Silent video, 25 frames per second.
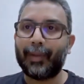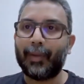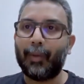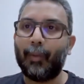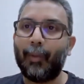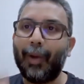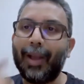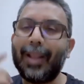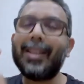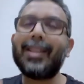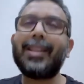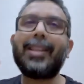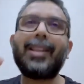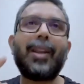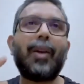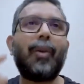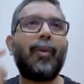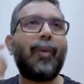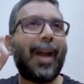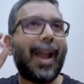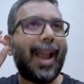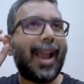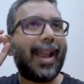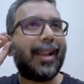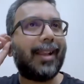Once in a
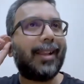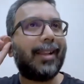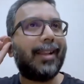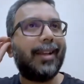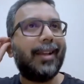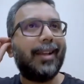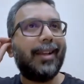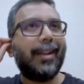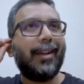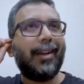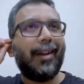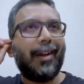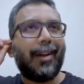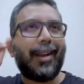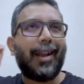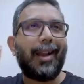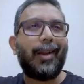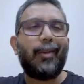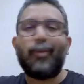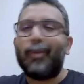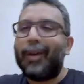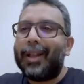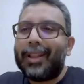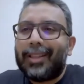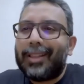while,
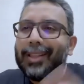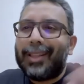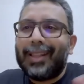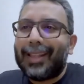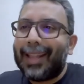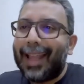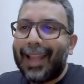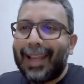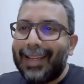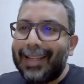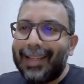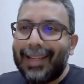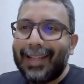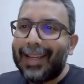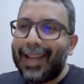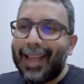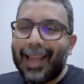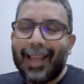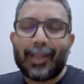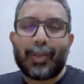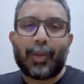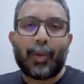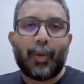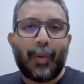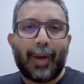right, once in 90
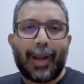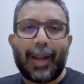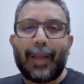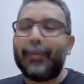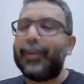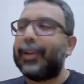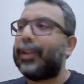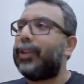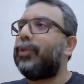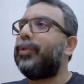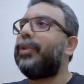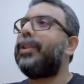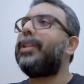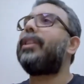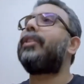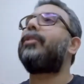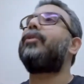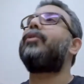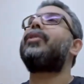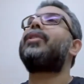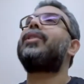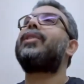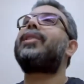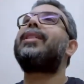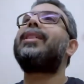days or whatever, you need
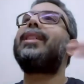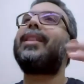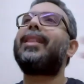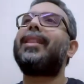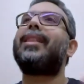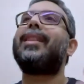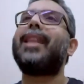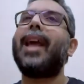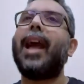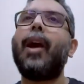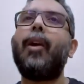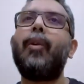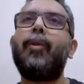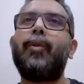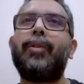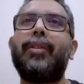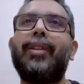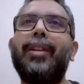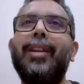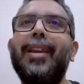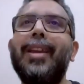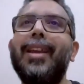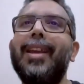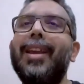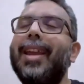to sit
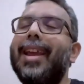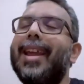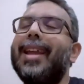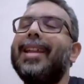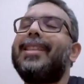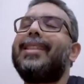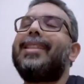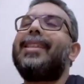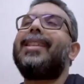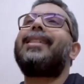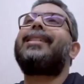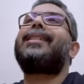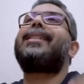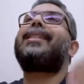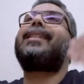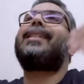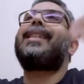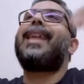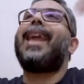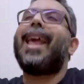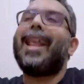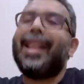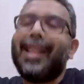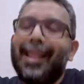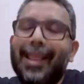down and just
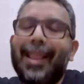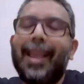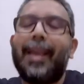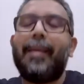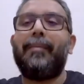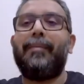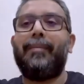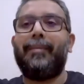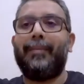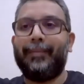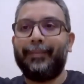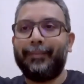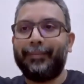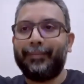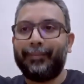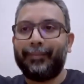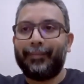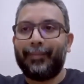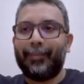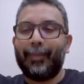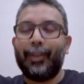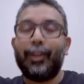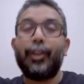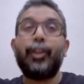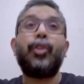tell them,
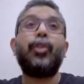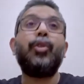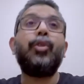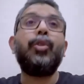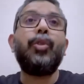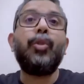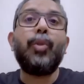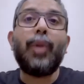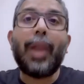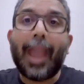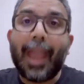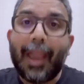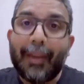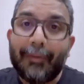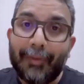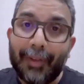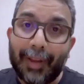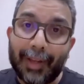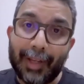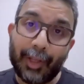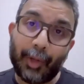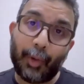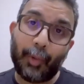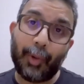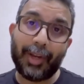do you have
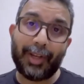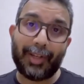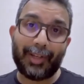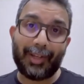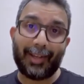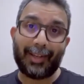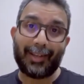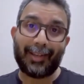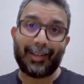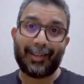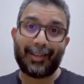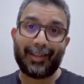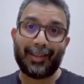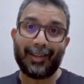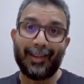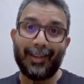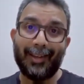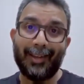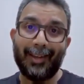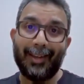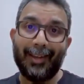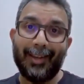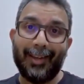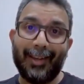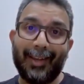any questions?
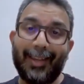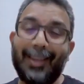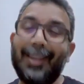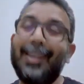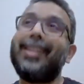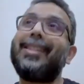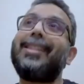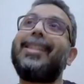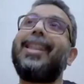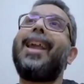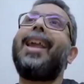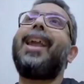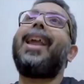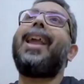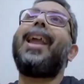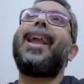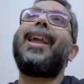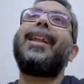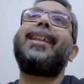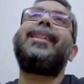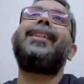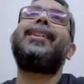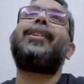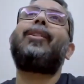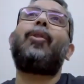Is there
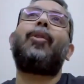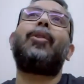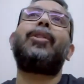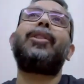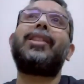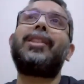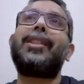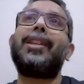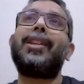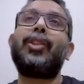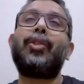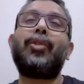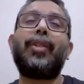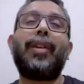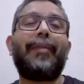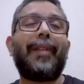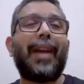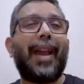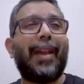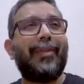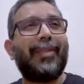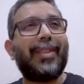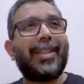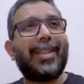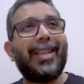any concerns you have?
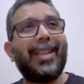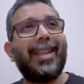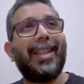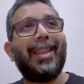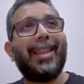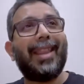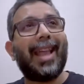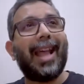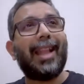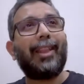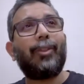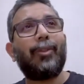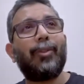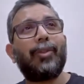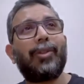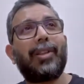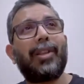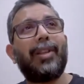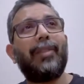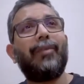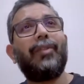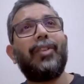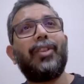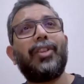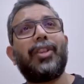I've seen Dato
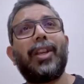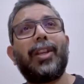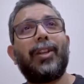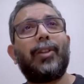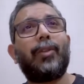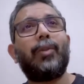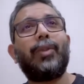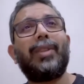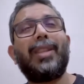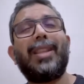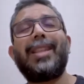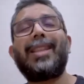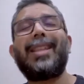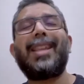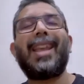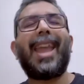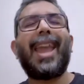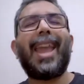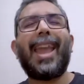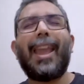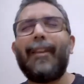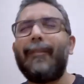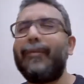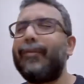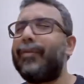Sri Vijay do this
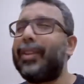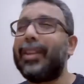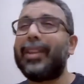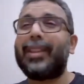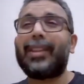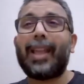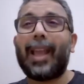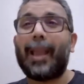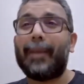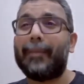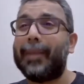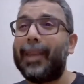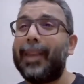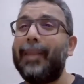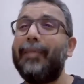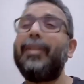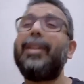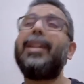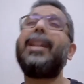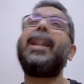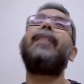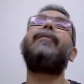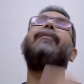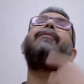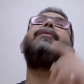every time,
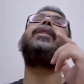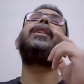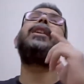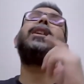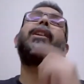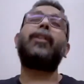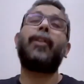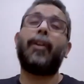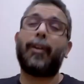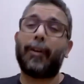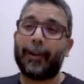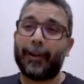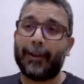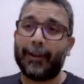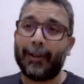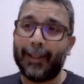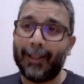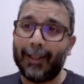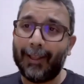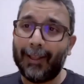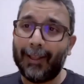even in VCon,